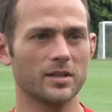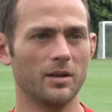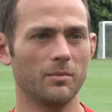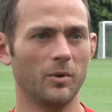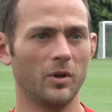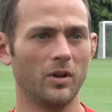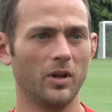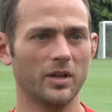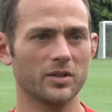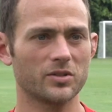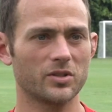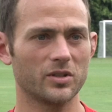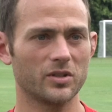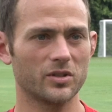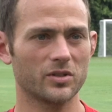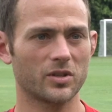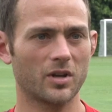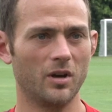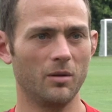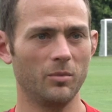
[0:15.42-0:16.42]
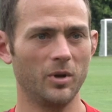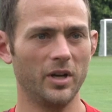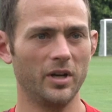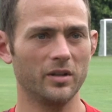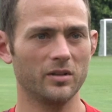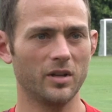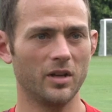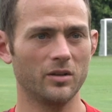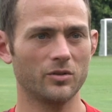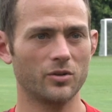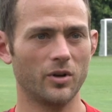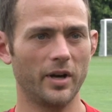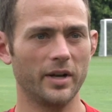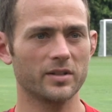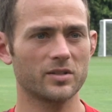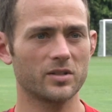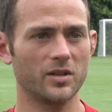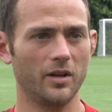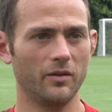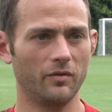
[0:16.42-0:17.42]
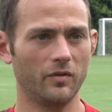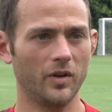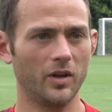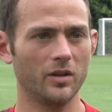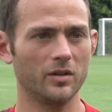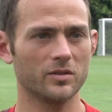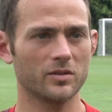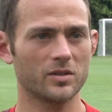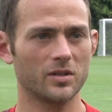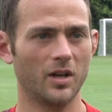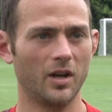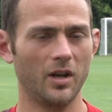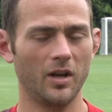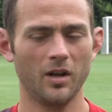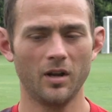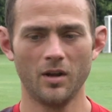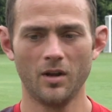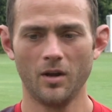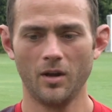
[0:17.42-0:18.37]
in the MLS to just come in and try and stay fit and stay,